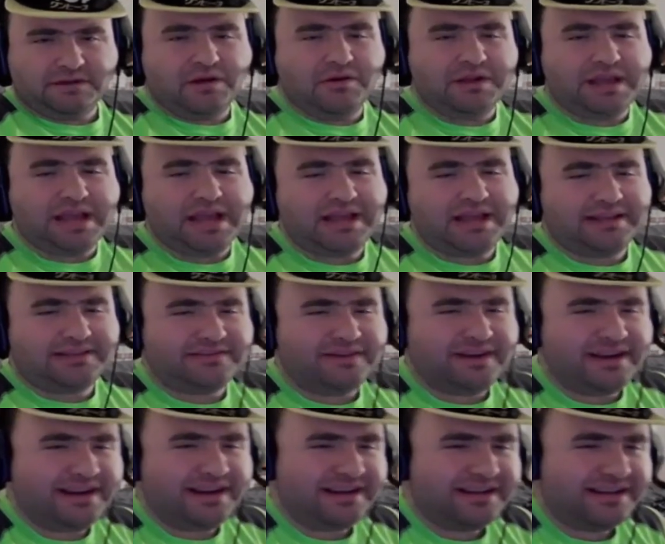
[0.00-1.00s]
Oh, yeah, that's
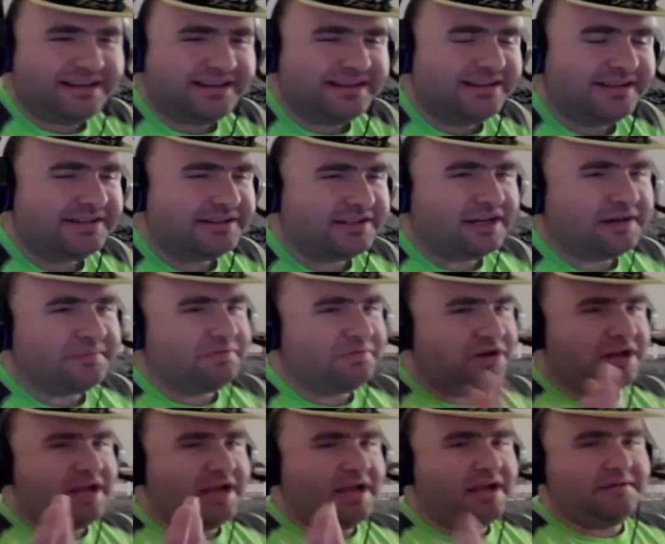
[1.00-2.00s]
right. Chopper,
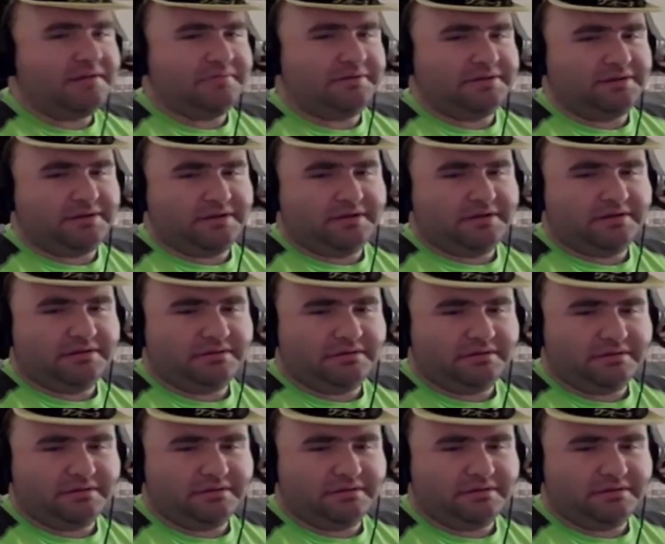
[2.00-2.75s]
yeah, obviously.